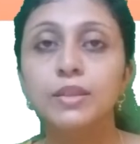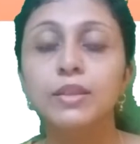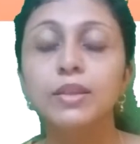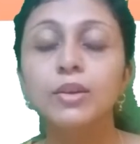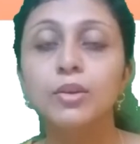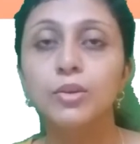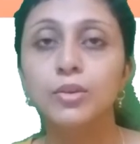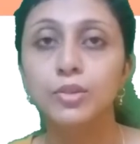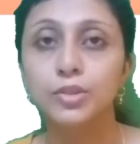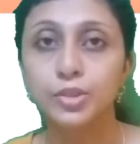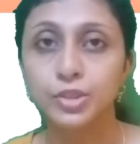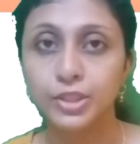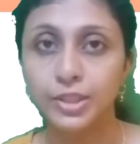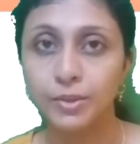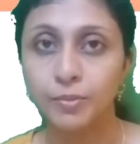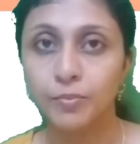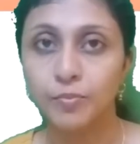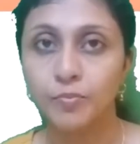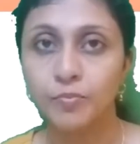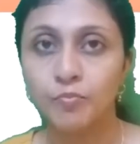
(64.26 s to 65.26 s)
he or she,
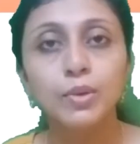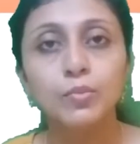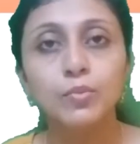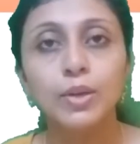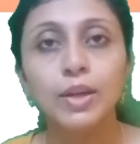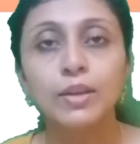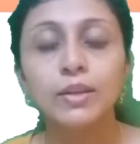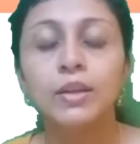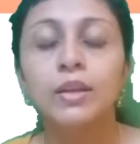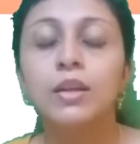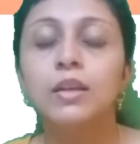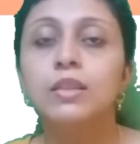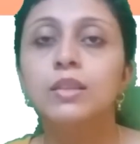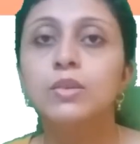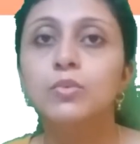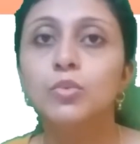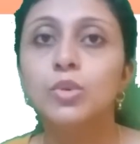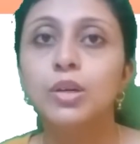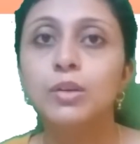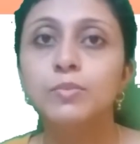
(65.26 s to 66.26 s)
and when
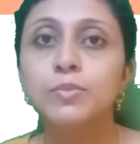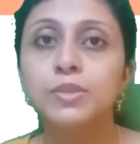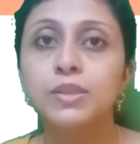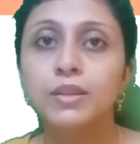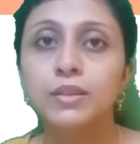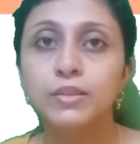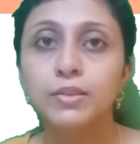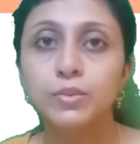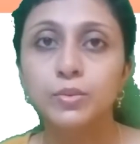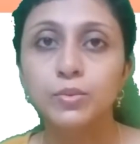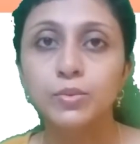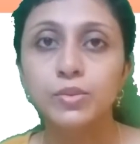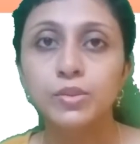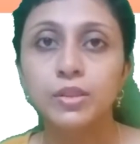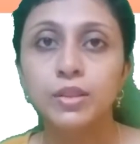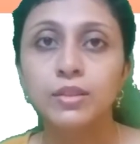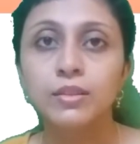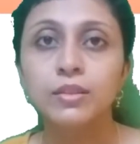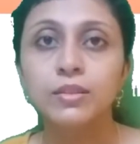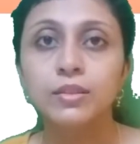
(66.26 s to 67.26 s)
the verbs are
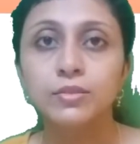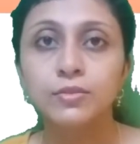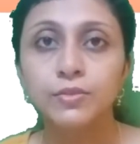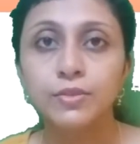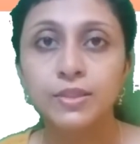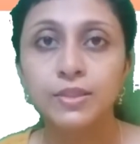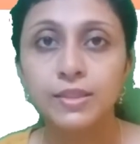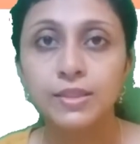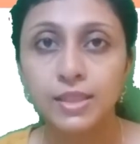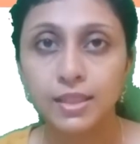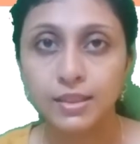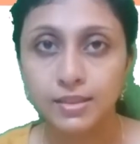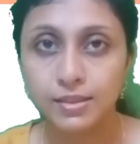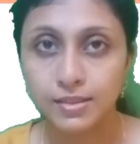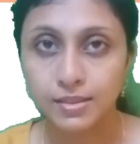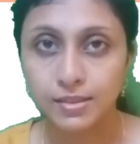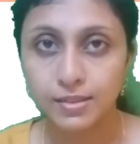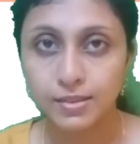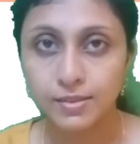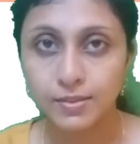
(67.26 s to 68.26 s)
used in the different
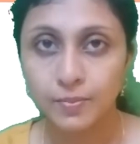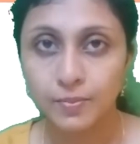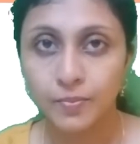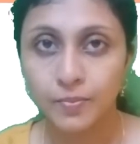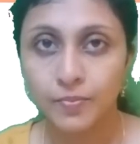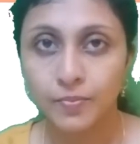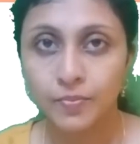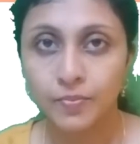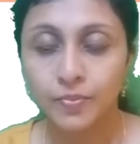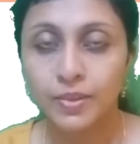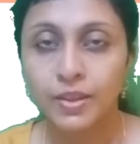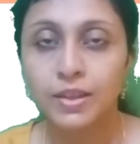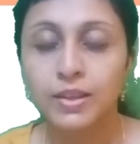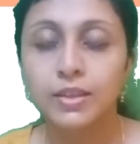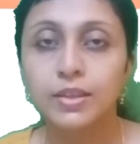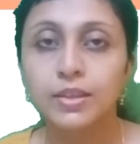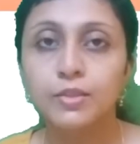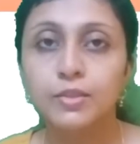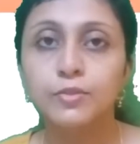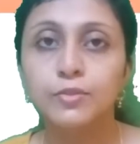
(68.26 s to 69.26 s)
tenses.
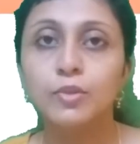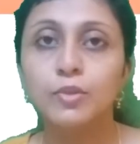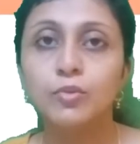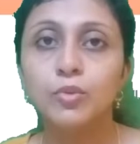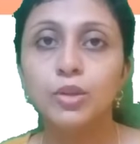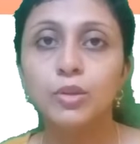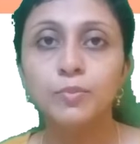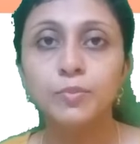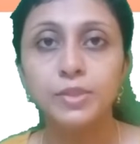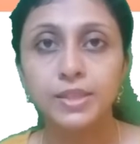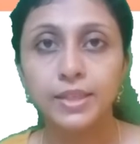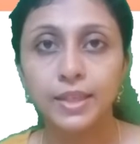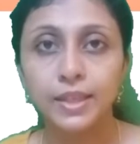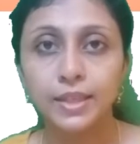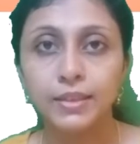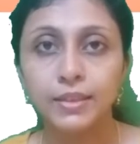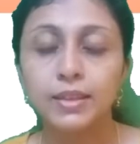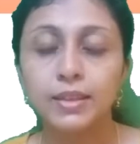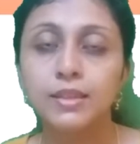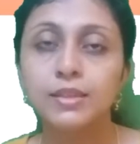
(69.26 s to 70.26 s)
If the verb
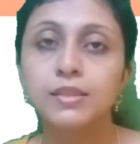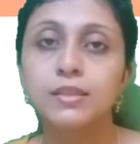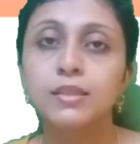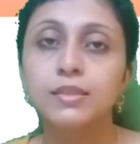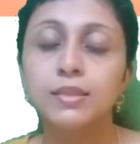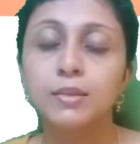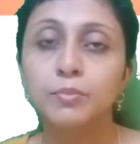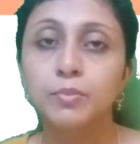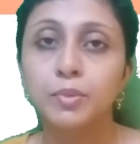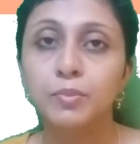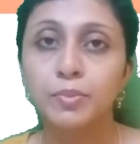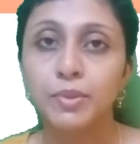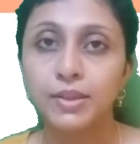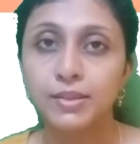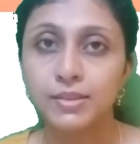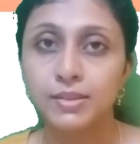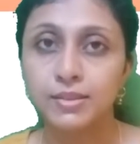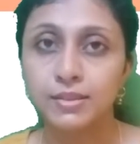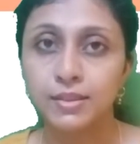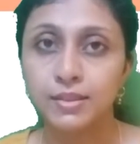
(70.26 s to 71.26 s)
take is the simple
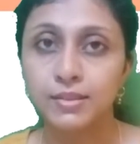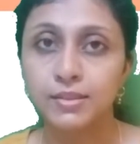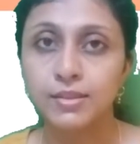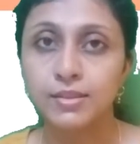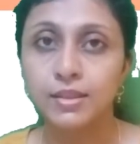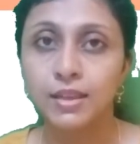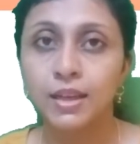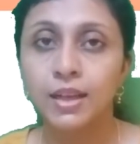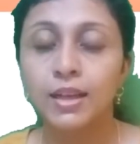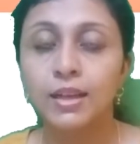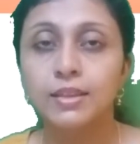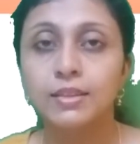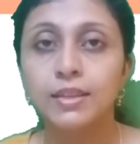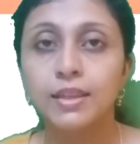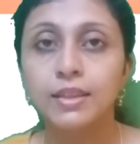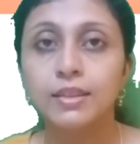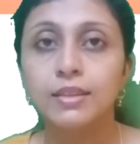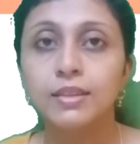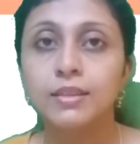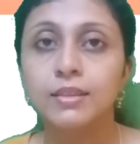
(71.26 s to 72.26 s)
present tense,
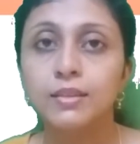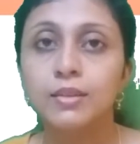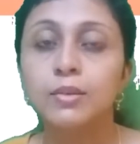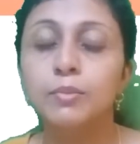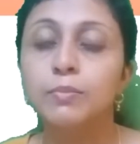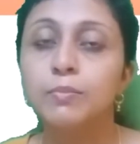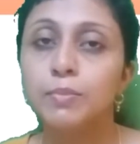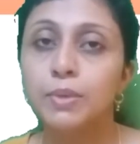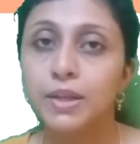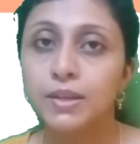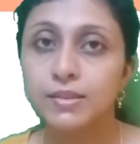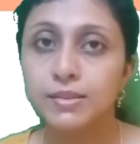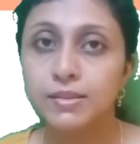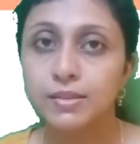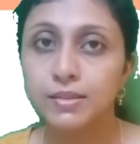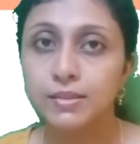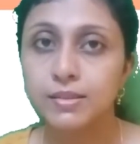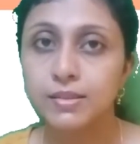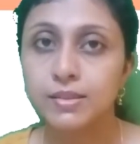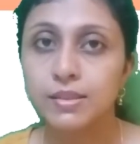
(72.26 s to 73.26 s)
then the
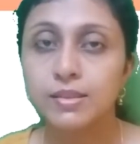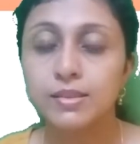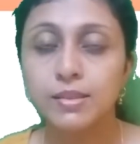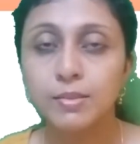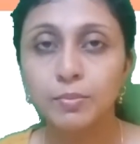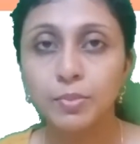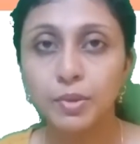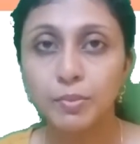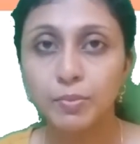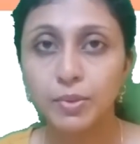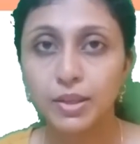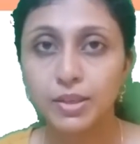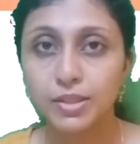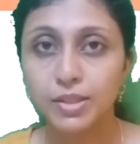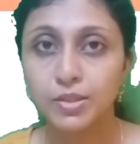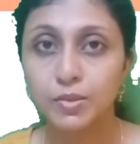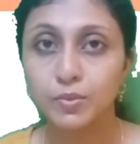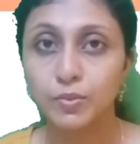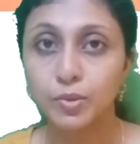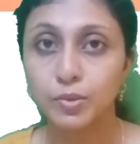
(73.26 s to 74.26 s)
past tense, simple
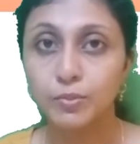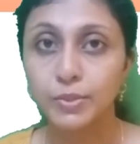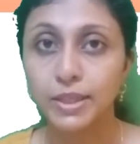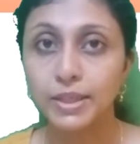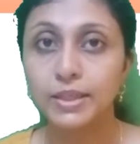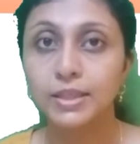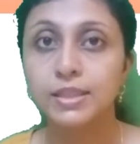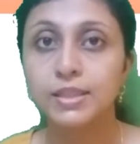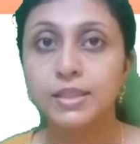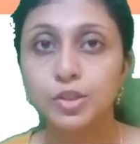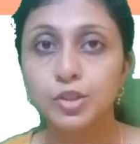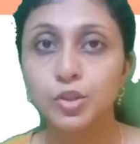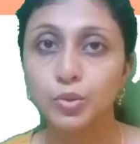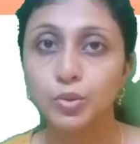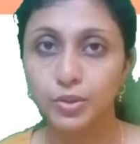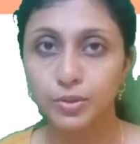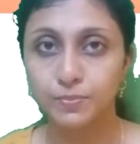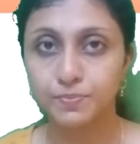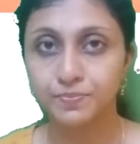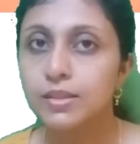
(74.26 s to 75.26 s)
past, would be
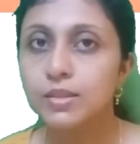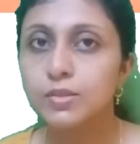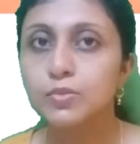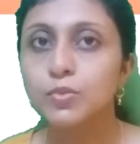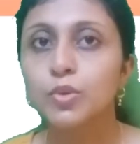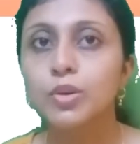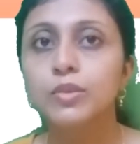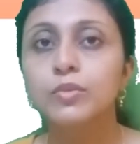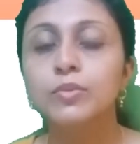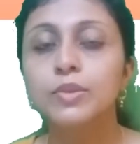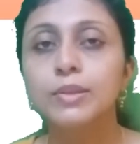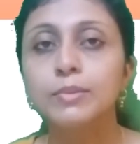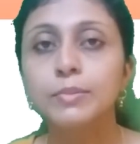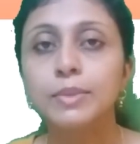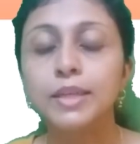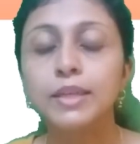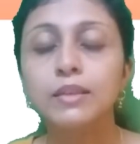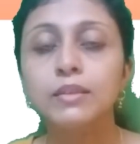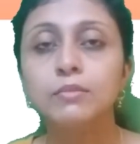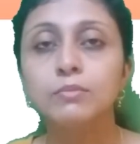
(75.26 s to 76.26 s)
took. This is what we
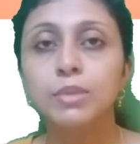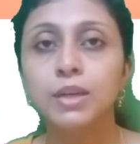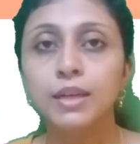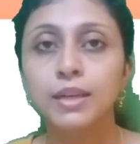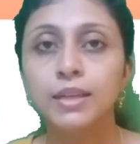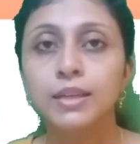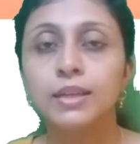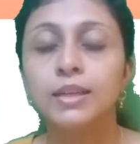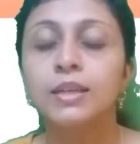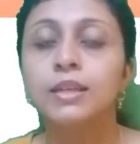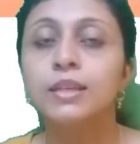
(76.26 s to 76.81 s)
mean by